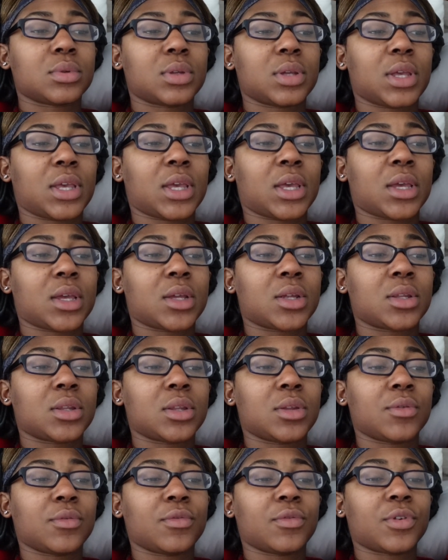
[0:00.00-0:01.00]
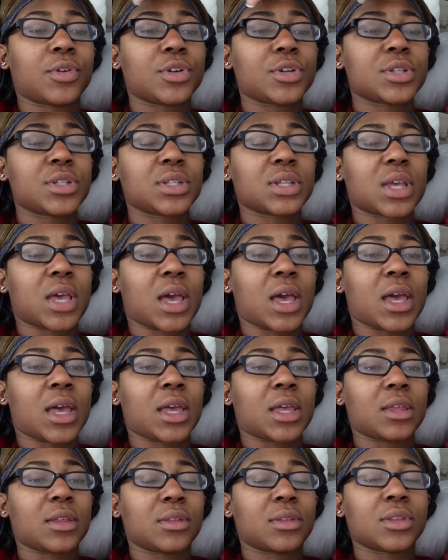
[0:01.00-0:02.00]
And the first
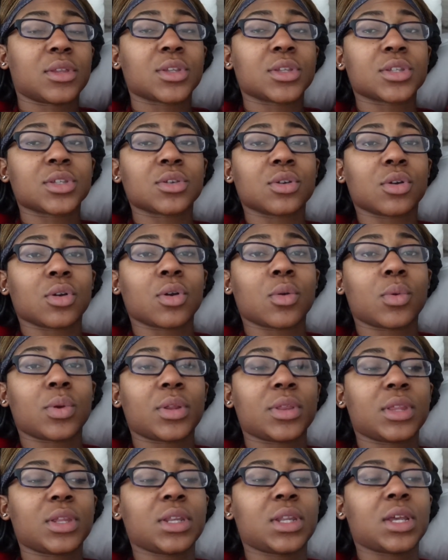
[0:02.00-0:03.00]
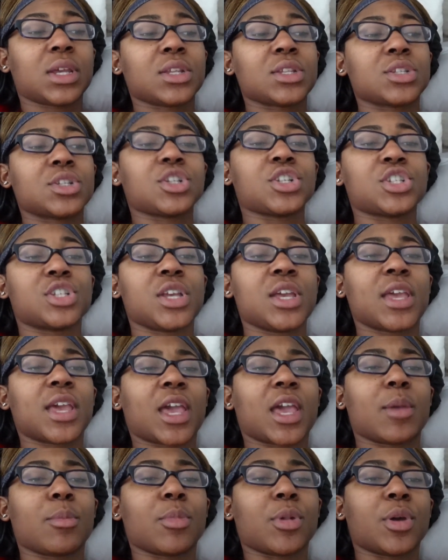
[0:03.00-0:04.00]
guy, this girl, one of the dancers, she
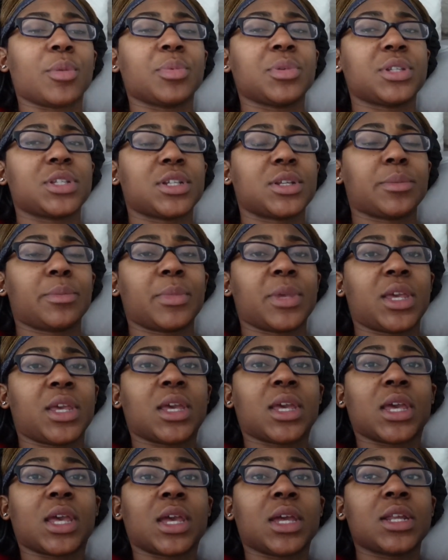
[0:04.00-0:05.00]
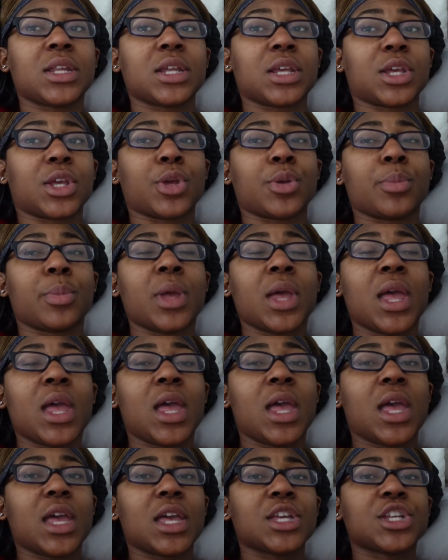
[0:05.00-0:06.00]
came up to me and him
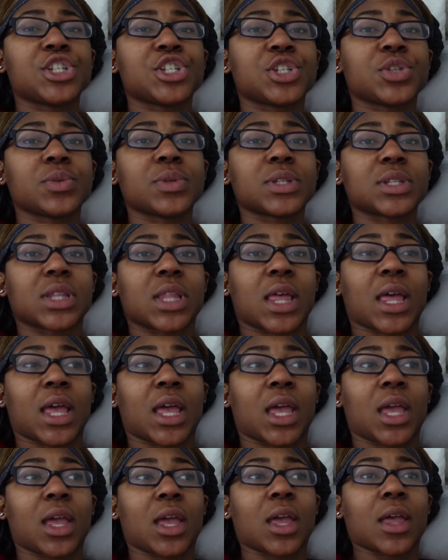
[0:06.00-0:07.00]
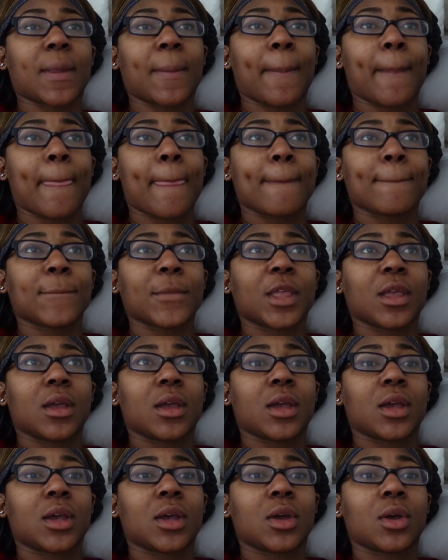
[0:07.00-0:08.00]
and she was like,
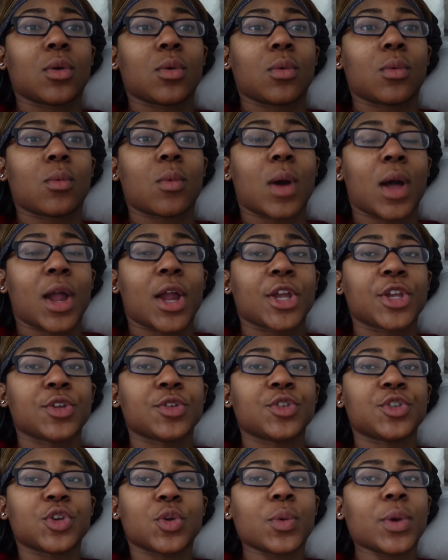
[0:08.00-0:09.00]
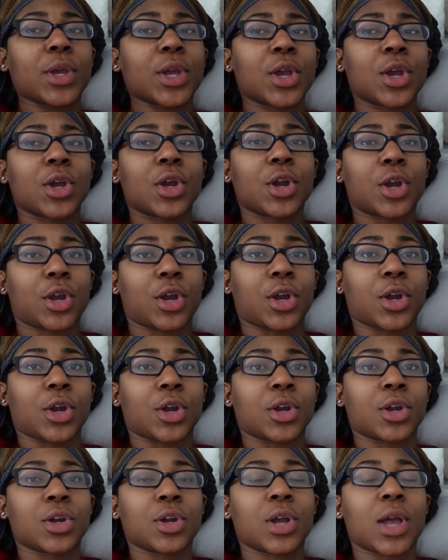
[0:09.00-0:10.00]
why are you doing
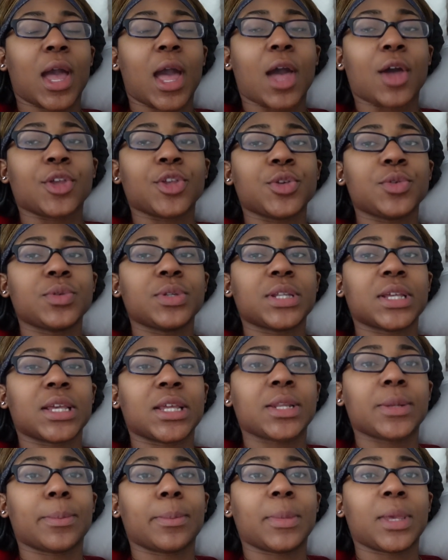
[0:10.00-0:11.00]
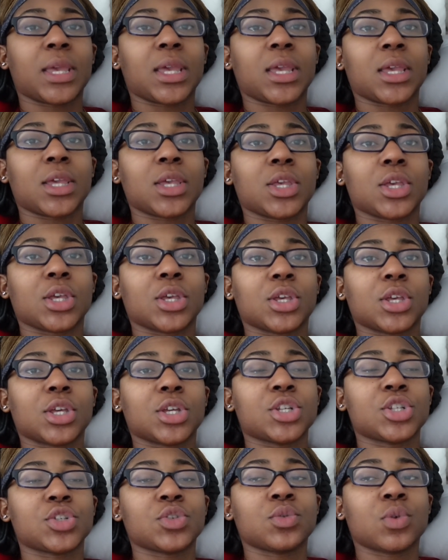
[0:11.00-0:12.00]
her how you did me?
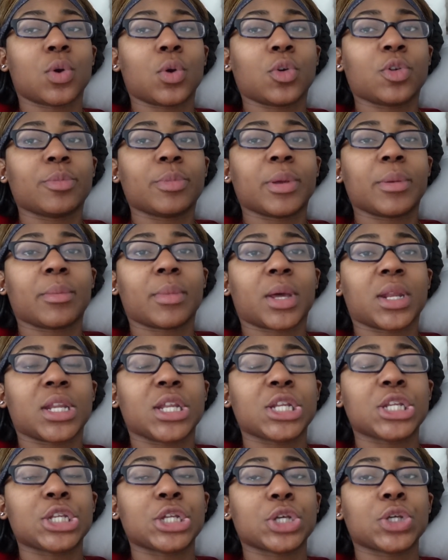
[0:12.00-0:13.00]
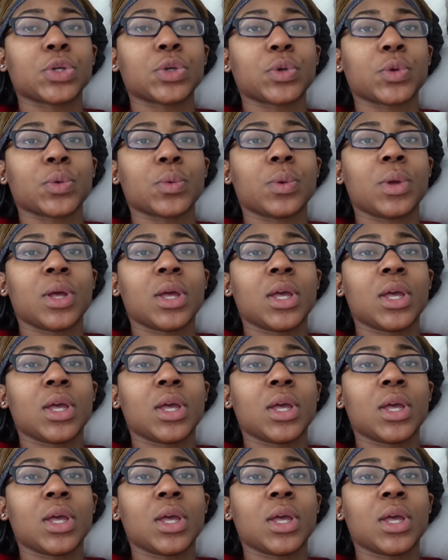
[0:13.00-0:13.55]
Because you owed me money too.